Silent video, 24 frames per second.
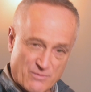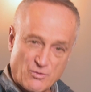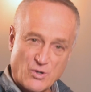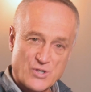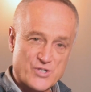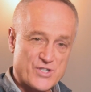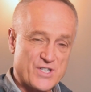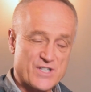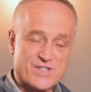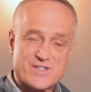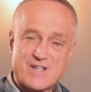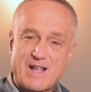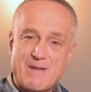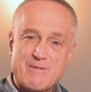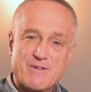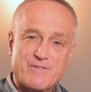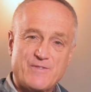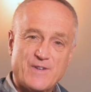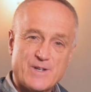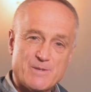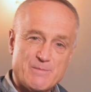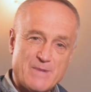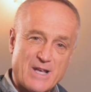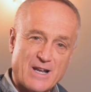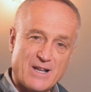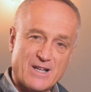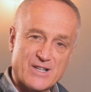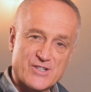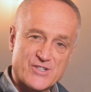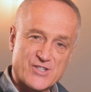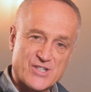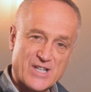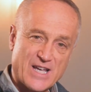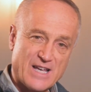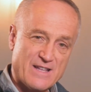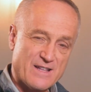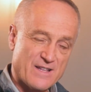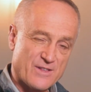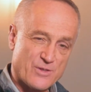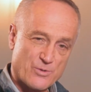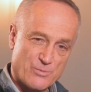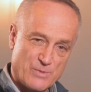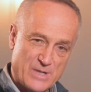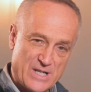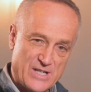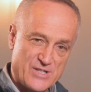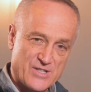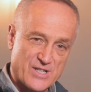course, the Islamic fundamentalists say that
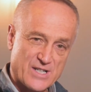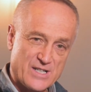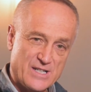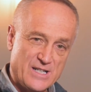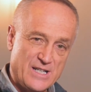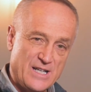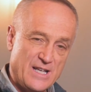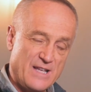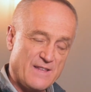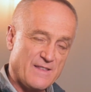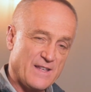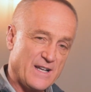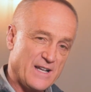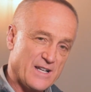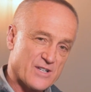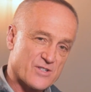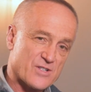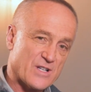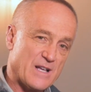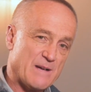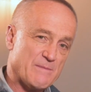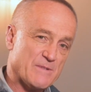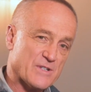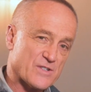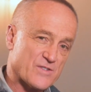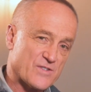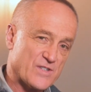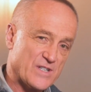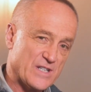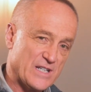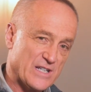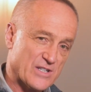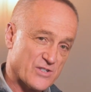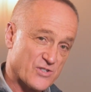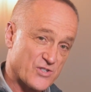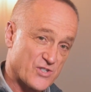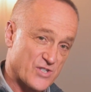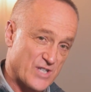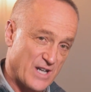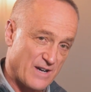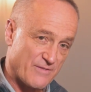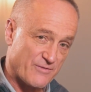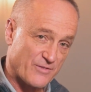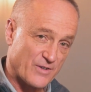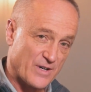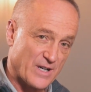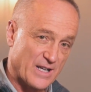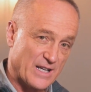the reason that Islam is
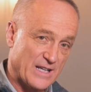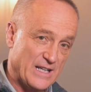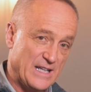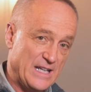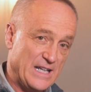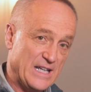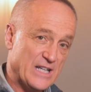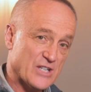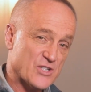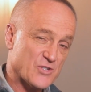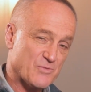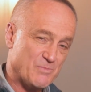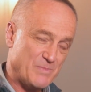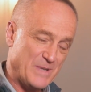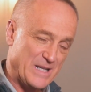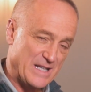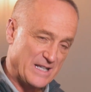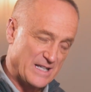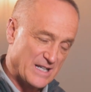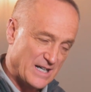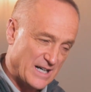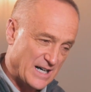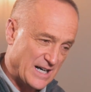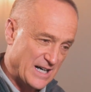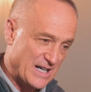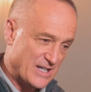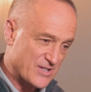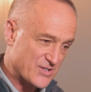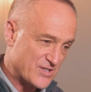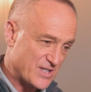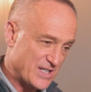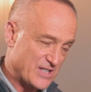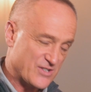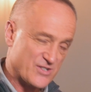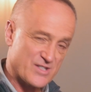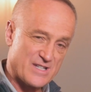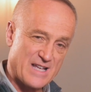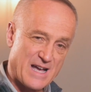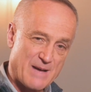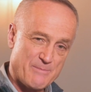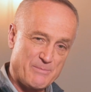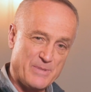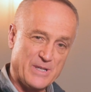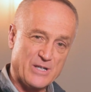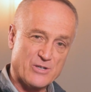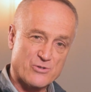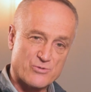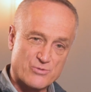suffering is because it's
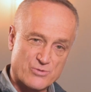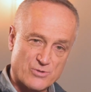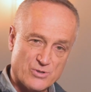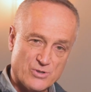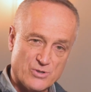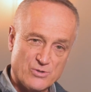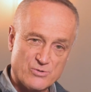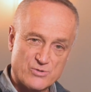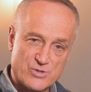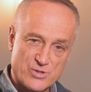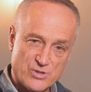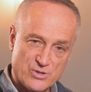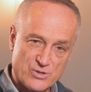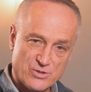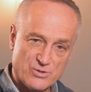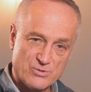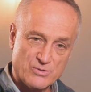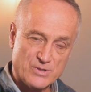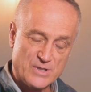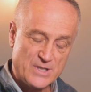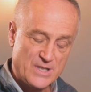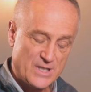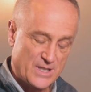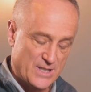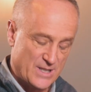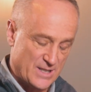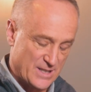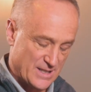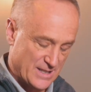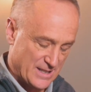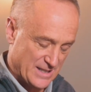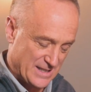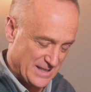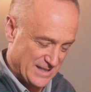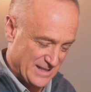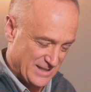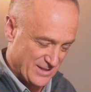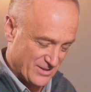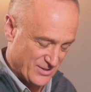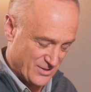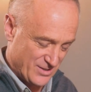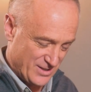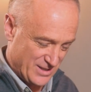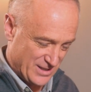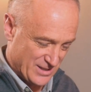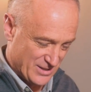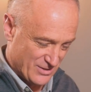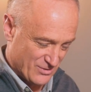not being true to
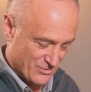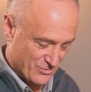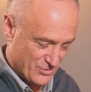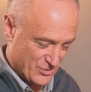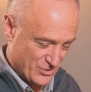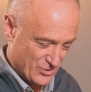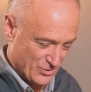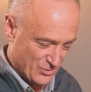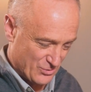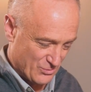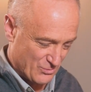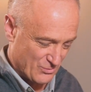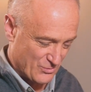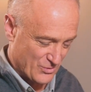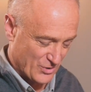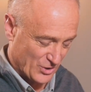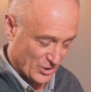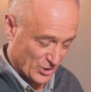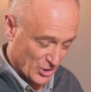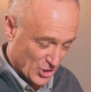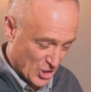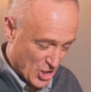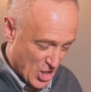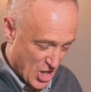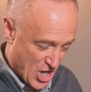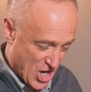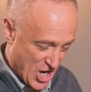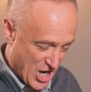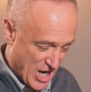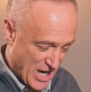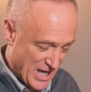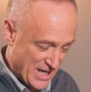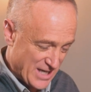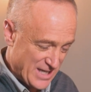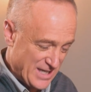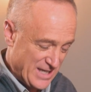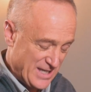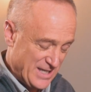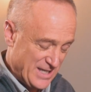the law,